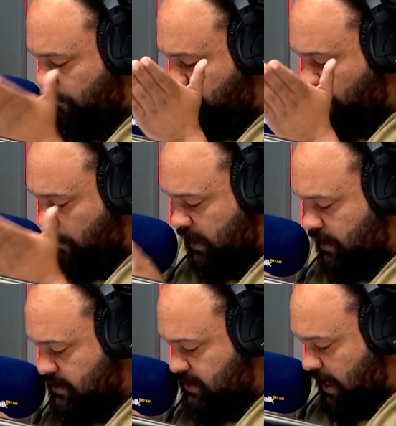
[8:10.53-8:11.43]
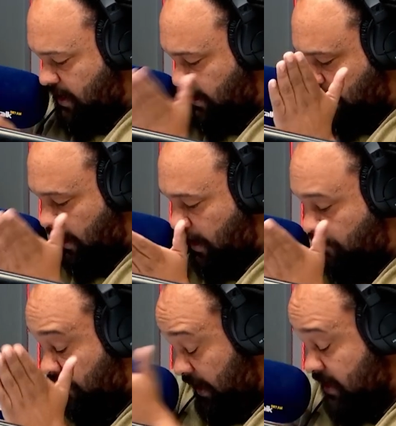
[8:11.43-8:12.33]
From a legal standing,
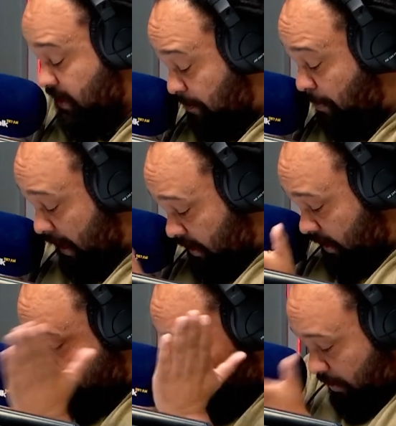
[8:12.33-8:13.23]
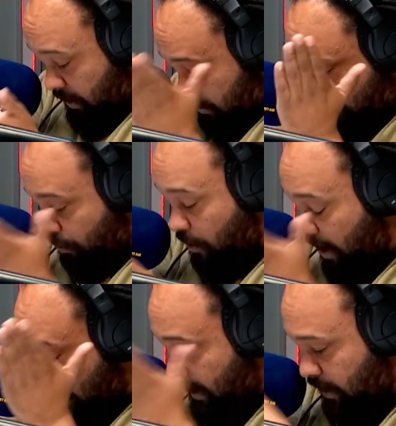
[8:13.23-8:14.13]
if there is a pending criminal
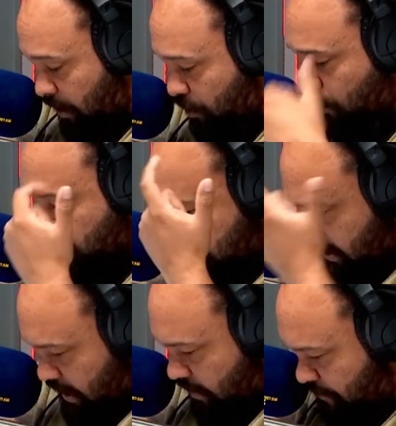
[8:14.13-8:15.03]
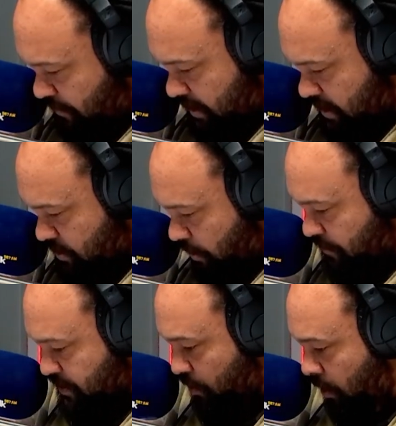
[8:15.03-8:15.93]
trial in our courts, if these
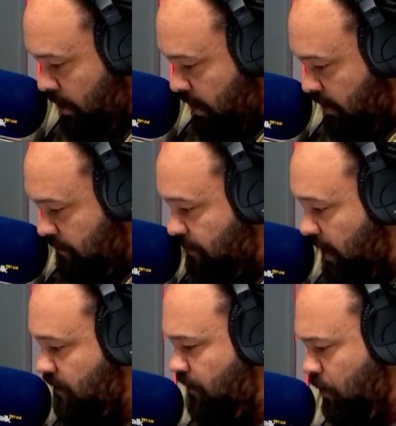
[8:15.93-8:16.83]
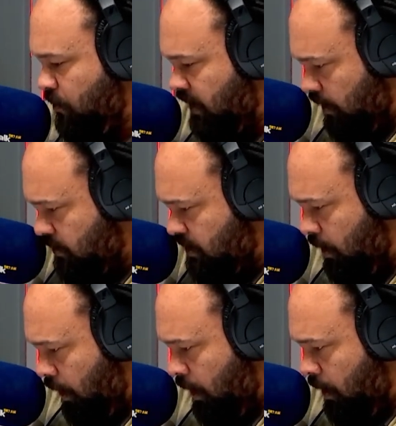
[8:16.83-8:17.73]
officers are in fact found
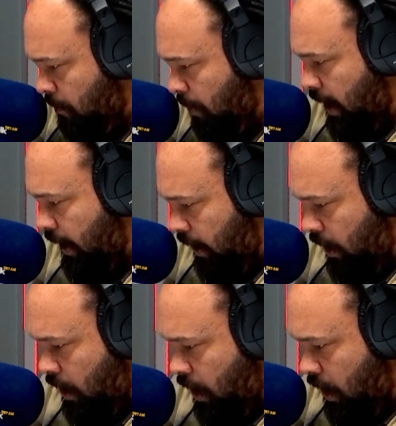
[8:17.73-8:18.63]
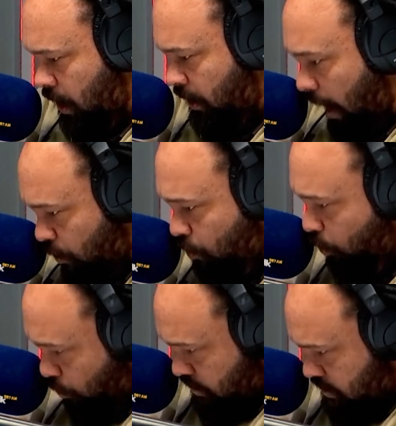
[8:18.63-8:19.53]
guilty by our
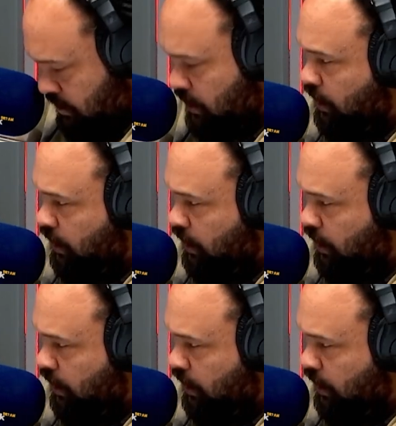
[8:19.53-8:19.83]
courts,